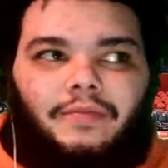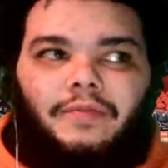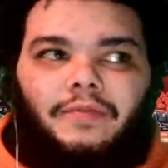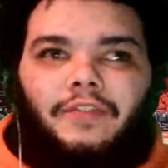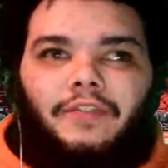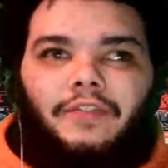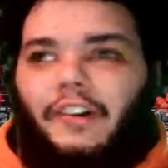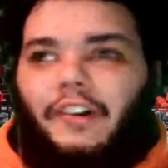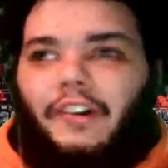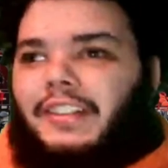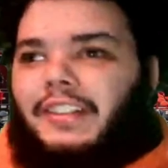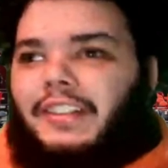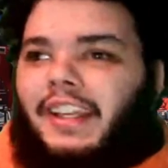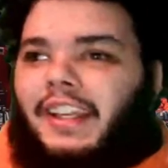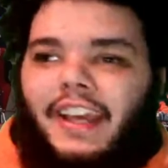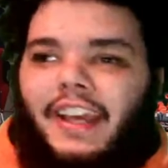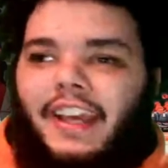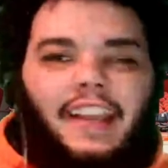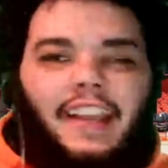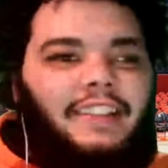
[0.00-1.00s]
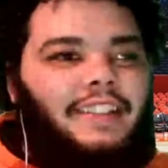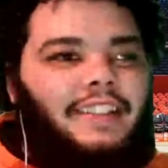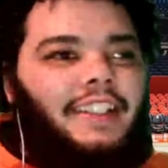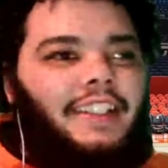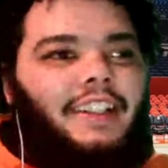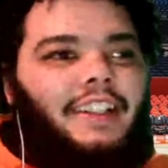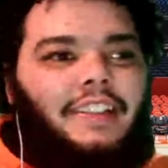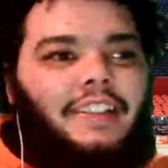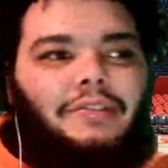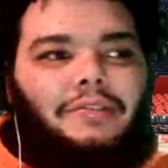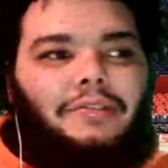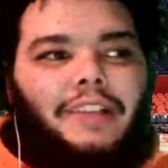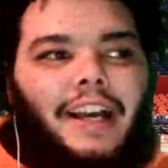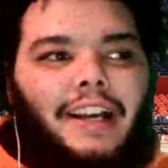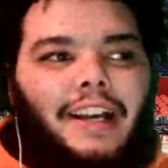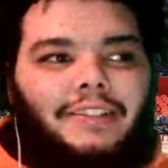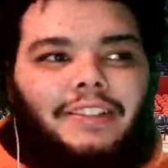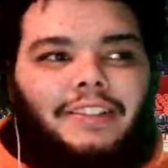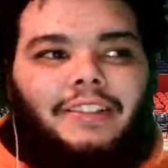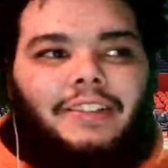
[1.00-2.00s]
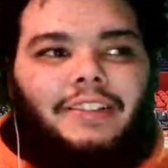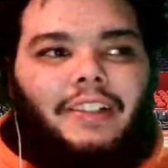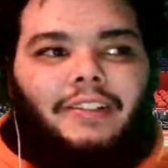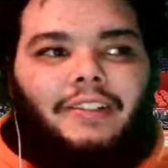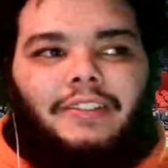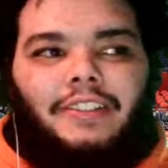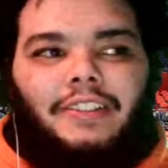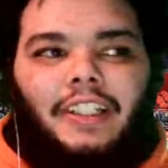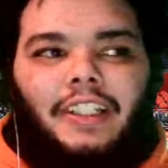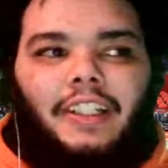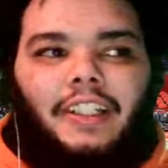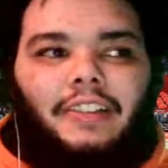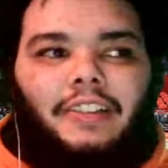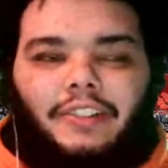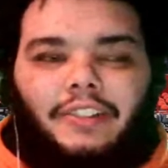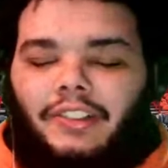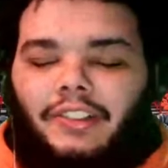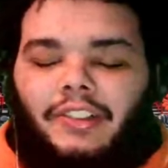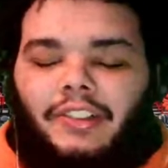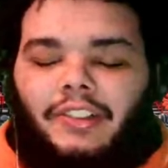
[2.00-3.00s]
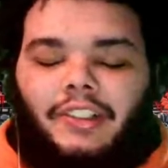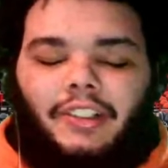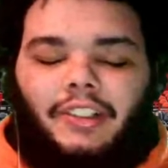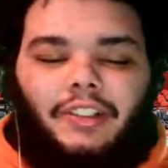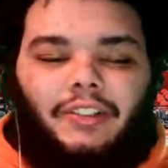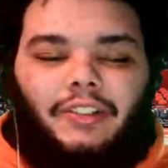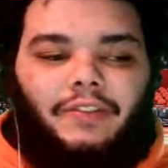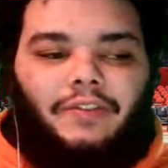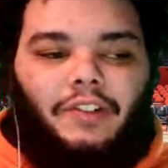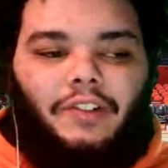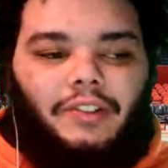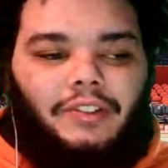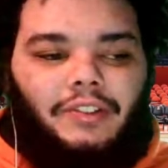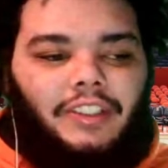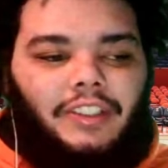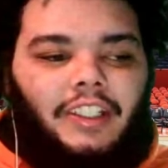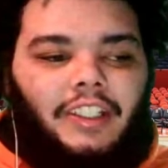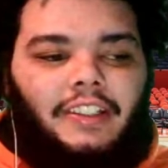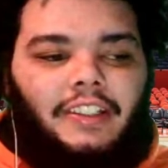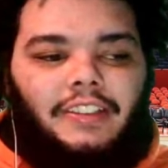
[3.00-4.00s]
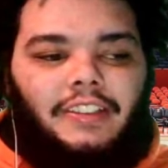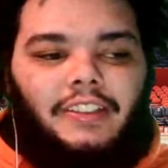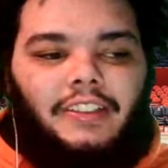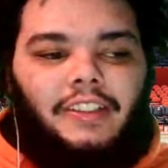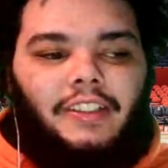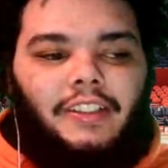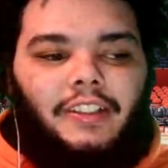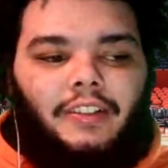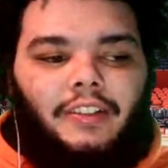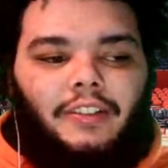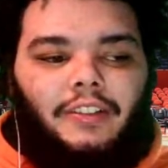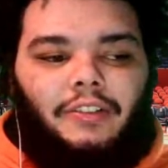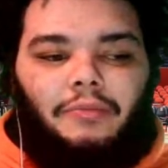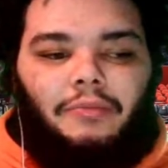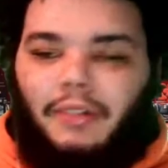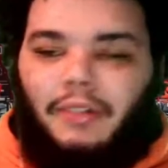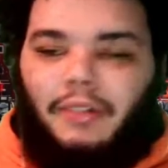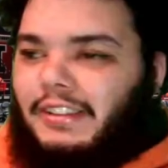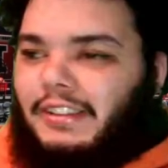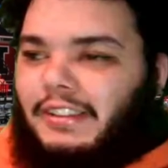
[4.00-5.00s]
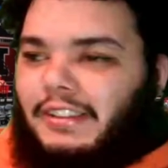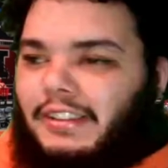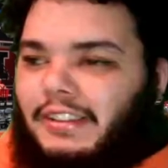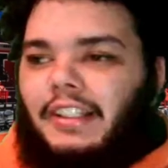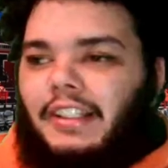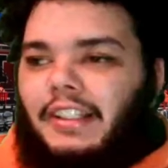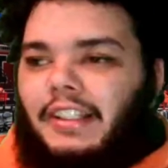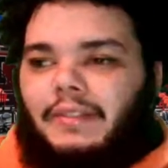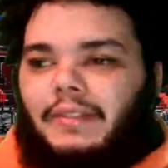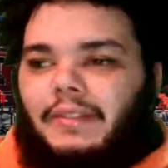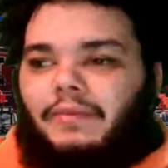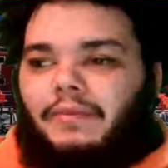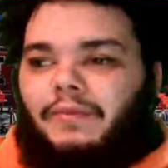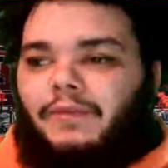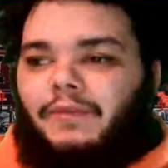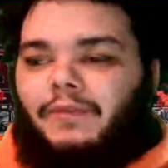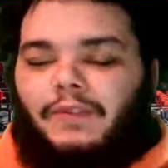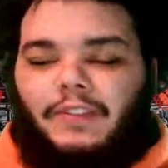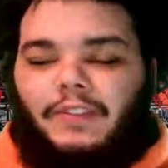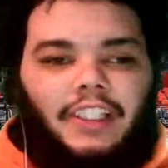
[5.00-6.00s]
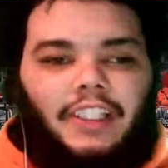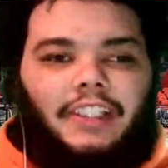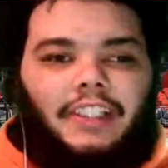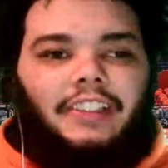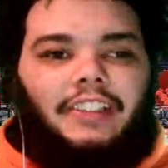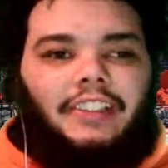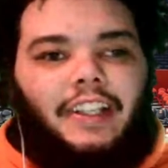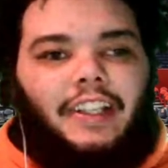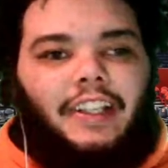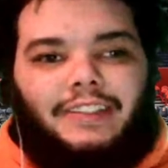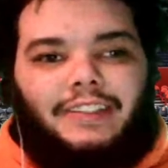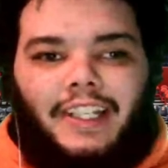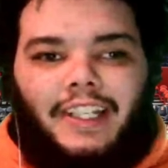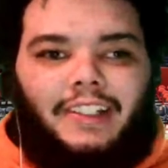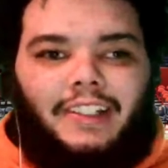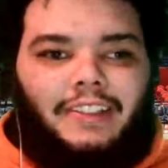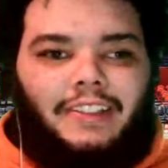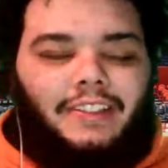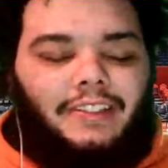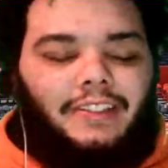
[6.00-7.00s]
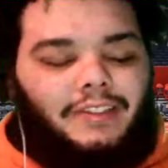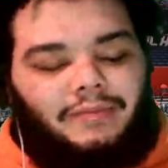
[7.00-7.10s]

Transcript: 14 to 18 in 2013 or 14 to the 1 seed 6 years later.